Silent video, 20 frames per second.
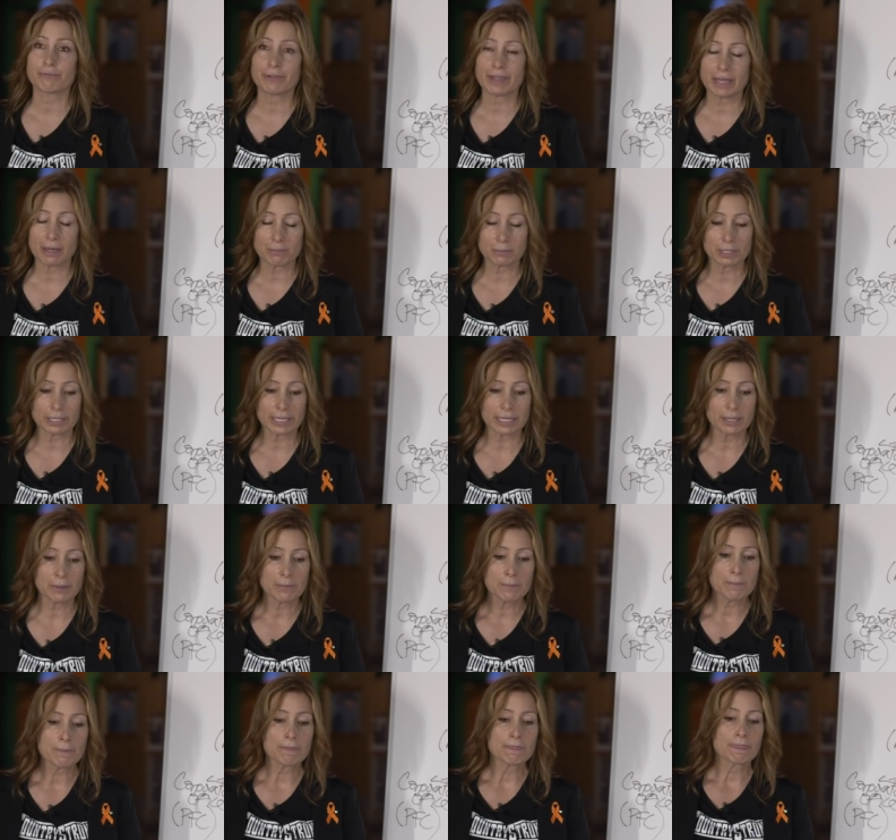the
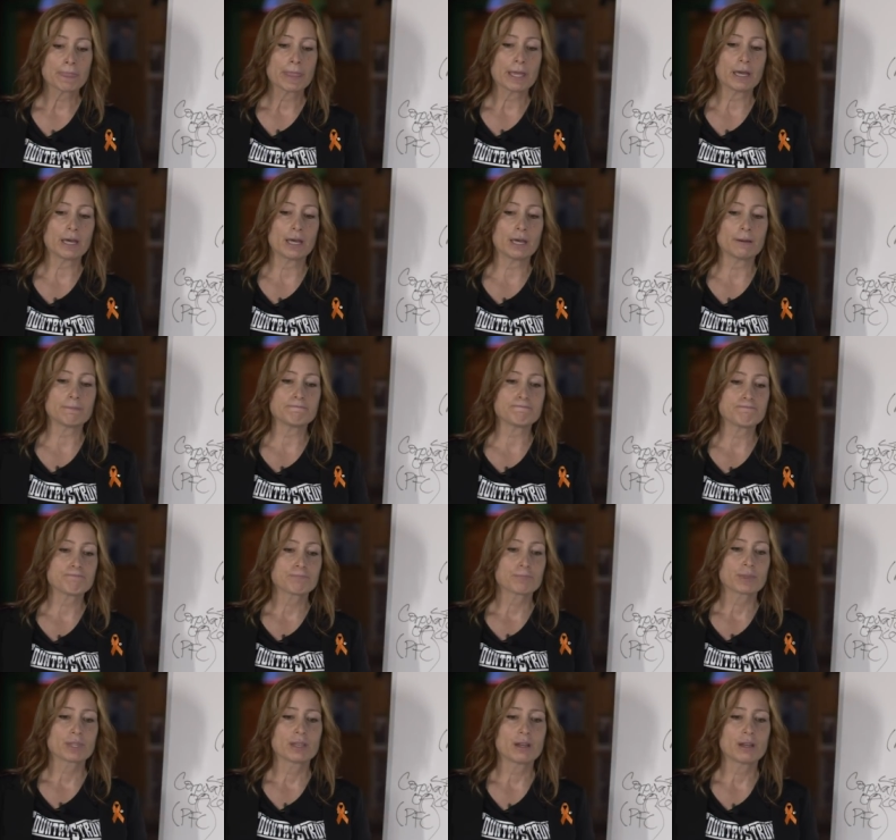family. Um,